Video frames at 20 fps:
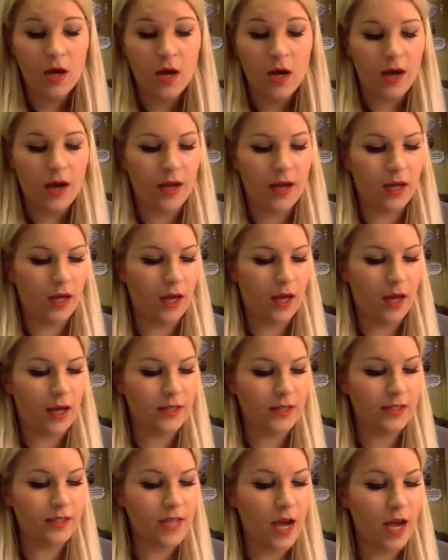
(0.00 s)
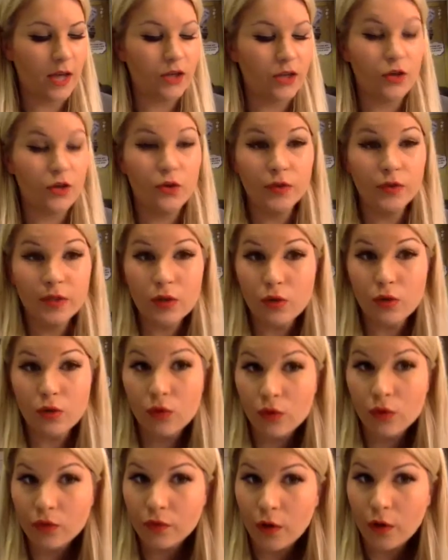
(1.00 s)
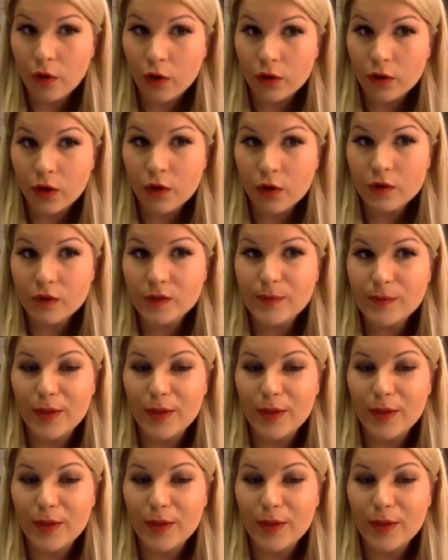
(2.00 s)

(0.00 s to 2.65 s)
And I use Google Photos,